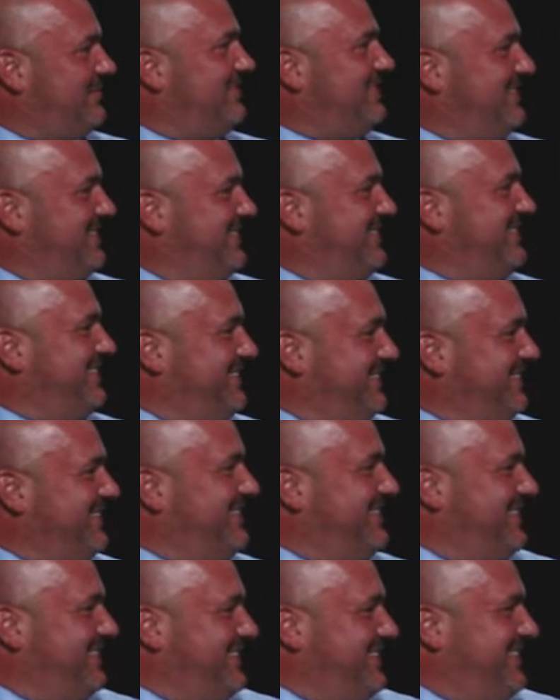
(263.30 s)

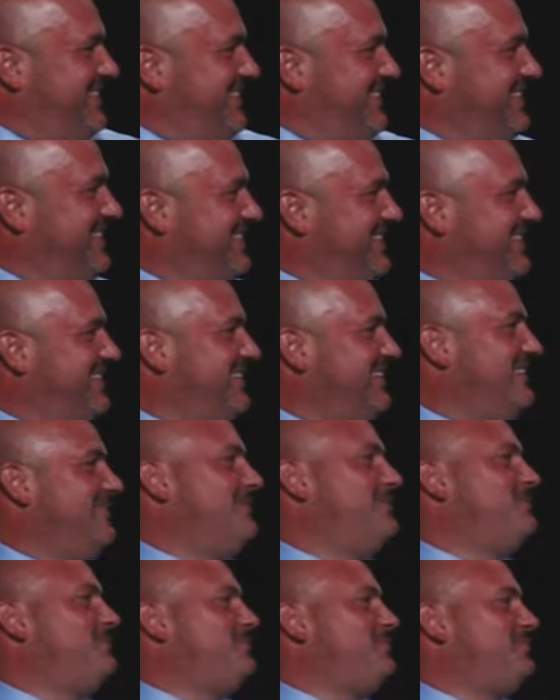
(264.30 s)

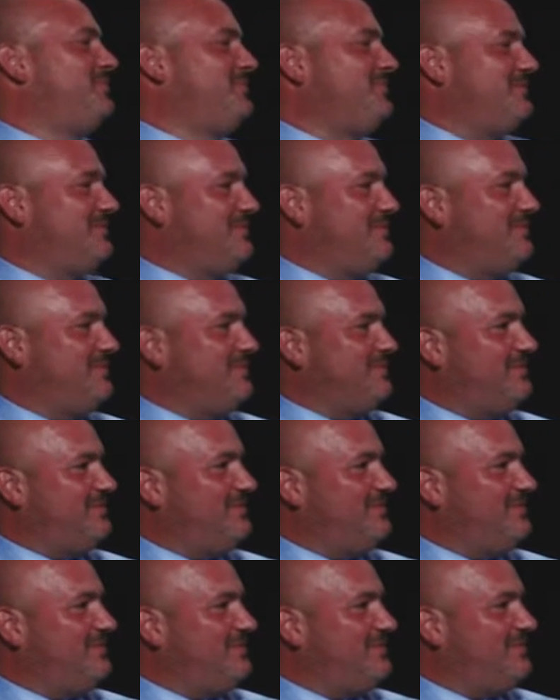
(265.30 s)

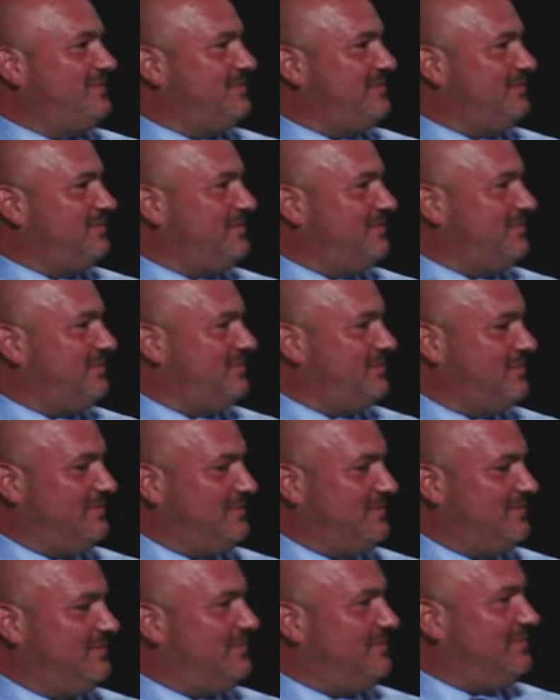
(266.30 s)

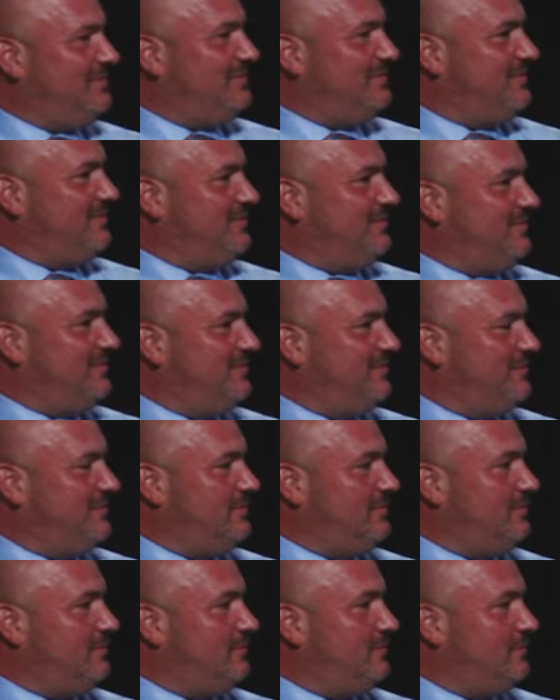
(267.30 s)

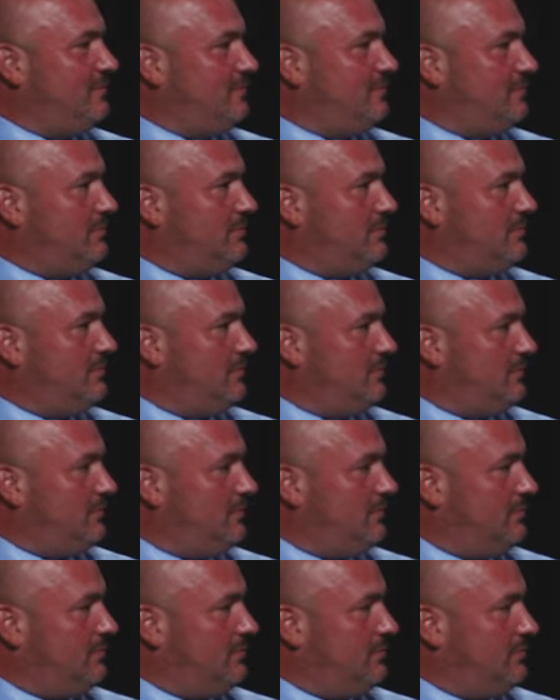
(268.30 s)

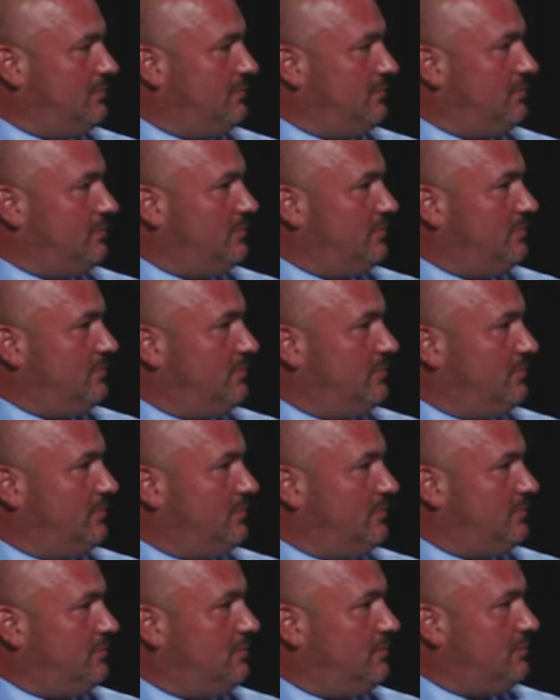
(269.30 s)

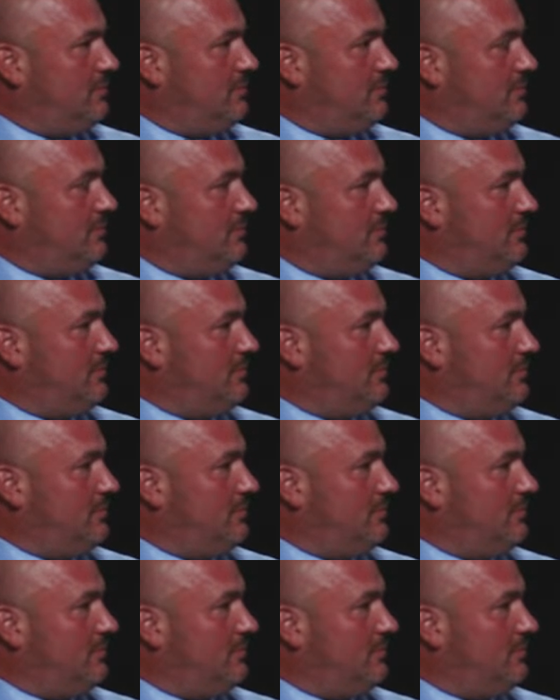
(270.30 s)
This person isn't speaking.